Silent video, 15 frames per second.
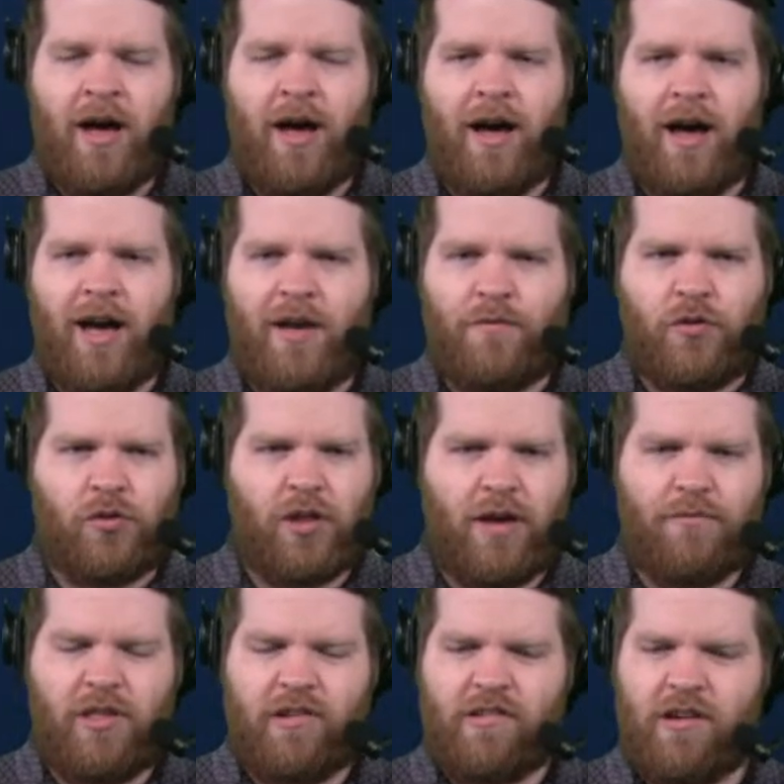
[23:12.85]
If you
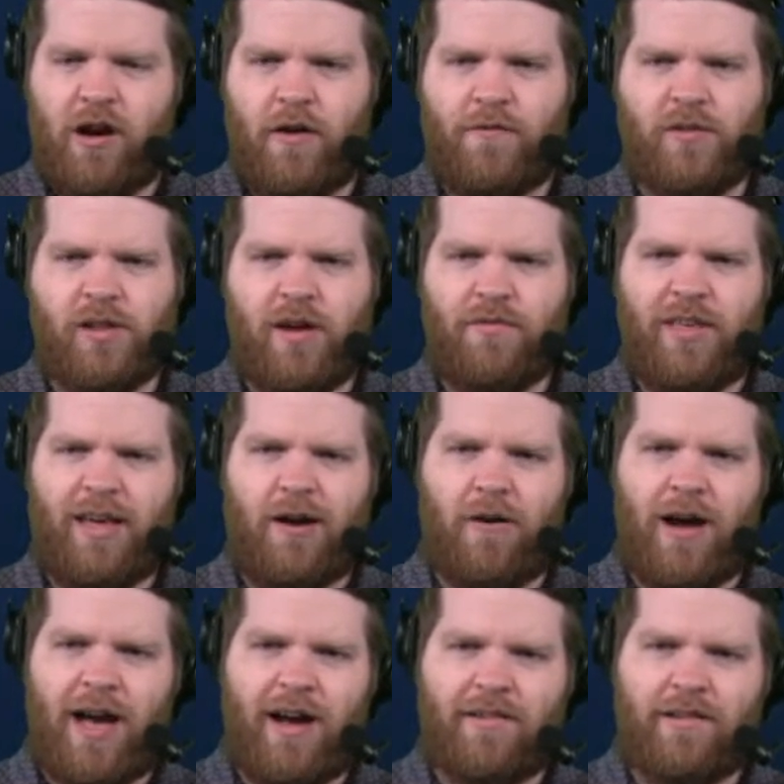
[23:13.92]
love this show, if you love the
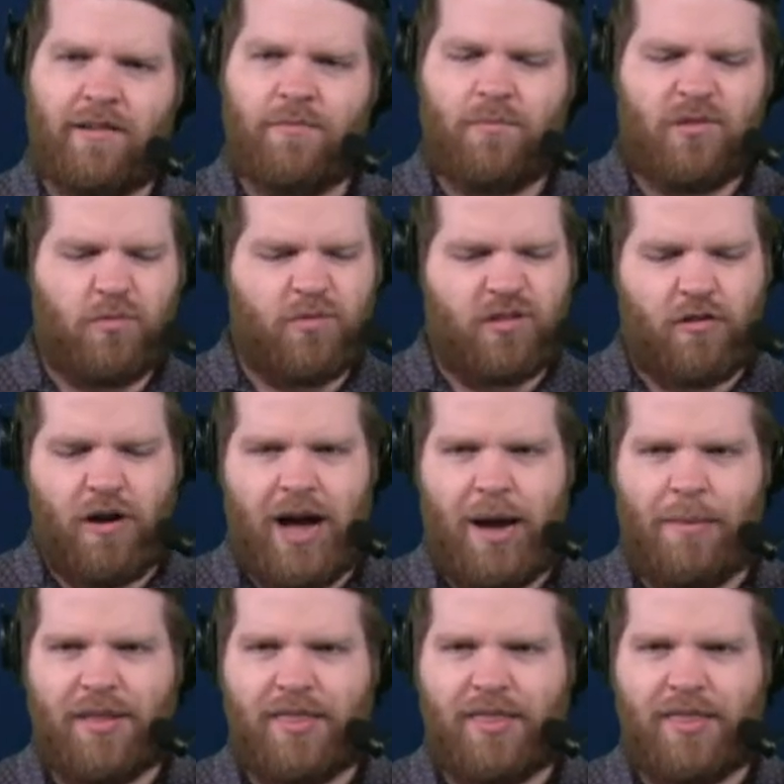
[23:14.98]
interaction, subscribe.